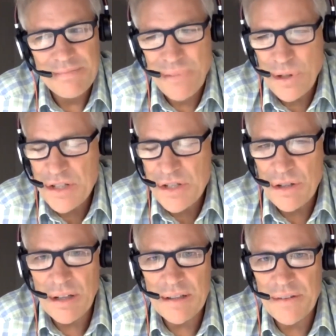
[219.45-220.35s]
pretty
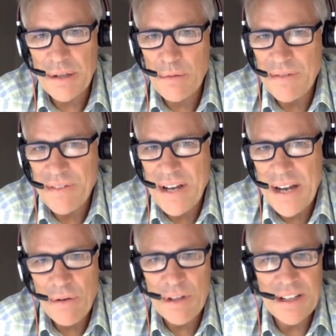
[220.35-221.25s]
sure I don't think we've
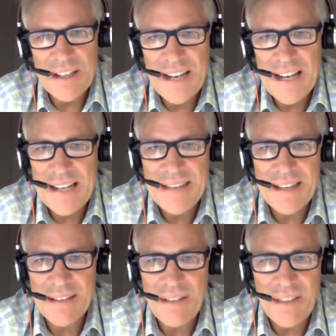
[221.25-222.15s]
ever done
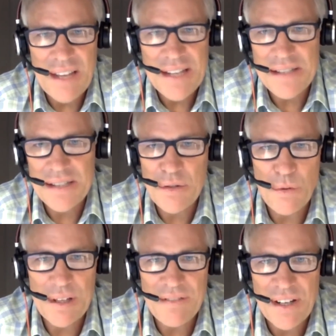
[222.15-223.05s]
anything less than
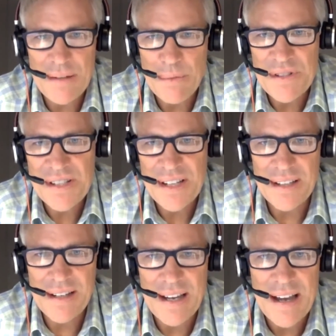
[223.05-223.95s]
25%
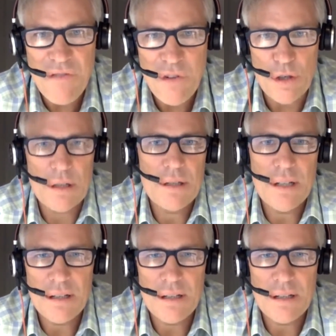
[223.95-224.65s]
ever